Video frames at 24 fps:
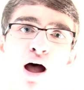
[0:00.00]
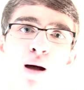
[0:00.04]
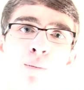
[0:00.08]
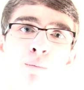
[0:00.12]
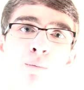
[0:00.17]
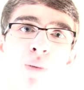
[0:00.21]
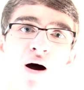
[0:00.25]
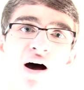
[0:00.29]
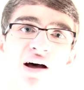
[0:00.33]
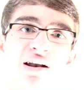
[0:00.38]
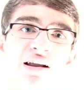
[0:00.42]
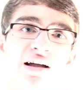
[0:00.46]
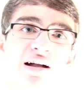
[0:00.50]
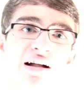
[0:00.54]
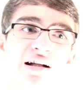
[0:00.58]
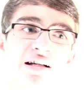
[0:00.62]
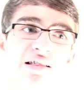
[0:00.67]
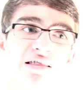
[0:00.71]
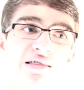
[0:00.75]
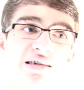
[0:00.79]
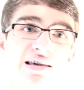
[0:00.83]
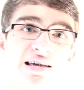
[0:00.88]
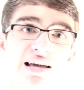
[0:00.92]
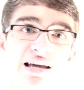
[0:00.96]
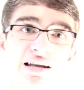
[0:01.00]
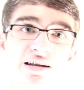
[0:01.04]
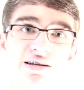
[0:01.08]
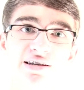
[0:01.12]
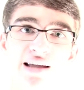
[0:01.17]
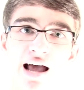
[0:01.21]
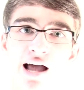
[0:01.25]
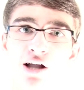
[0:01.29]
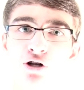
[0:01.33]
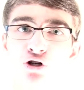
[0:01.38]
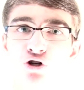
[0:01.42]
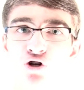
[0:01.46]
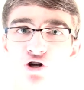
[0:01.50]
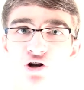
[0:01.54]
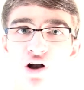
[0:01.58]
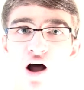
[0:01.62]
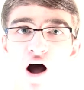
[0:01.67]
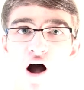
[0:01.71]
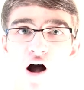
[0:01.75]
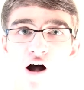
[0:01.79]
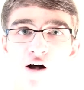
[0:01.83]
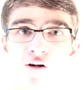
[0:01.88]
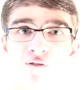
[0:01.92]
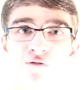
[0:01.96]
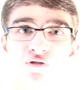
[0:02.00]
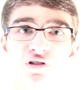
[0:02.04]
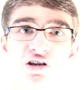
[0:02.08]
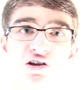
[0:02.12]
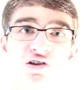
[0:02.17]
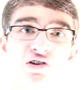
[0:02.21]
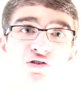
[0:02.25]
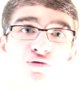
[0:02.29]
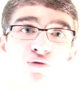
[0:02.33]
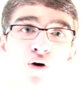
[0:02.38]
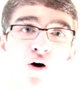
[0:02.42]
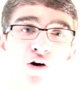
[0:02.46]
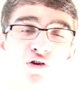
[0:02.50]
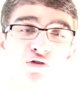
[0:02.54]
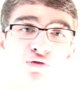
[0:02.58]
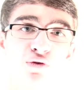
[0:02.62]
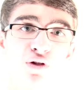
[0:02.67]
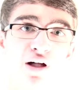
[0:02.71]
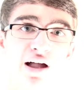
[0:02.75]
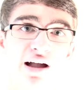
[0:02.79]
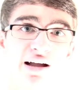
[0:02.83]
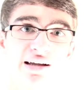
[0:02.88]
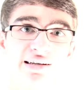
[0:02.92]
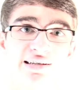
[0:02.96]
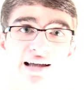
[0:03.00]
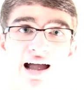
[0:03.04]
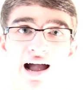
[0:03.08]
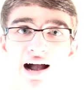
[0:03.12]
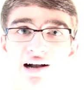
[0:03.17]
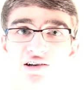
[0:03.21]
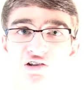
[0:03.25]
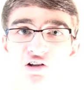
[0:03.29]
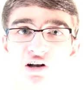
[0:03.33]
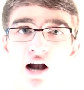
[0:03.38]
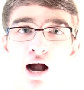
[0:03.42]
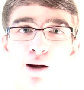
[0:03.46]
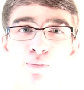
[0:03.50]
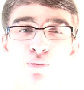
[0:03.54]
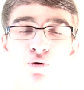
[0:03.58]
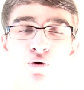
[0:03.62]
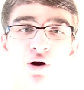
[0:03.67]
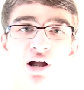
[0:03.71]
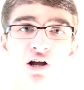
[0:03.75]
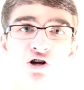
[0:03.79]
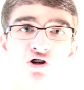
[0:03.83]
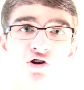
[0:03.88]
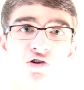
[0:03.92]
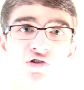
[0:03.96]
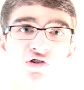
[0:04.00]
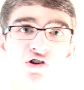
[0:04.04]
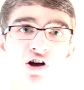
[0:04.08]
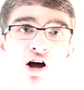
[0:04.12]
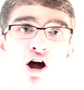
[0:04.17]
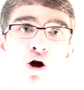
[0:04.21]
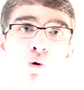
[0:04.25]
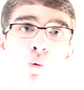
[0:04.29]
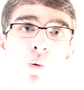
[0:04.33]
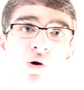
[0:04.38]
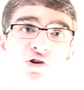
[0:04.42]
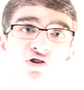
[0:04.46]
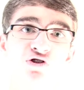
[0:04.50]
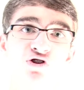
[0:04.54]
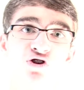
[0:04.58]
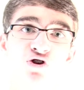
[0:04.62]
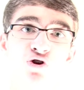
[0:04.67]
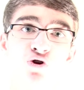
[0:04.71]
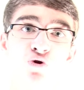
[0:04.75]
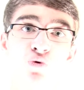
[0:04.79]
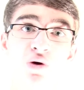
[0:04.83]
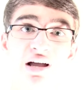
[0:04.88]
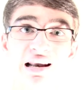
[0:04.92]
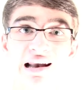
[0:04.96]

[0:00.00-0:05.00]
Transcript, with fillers: But the intention of these false flag attacks and operations was to,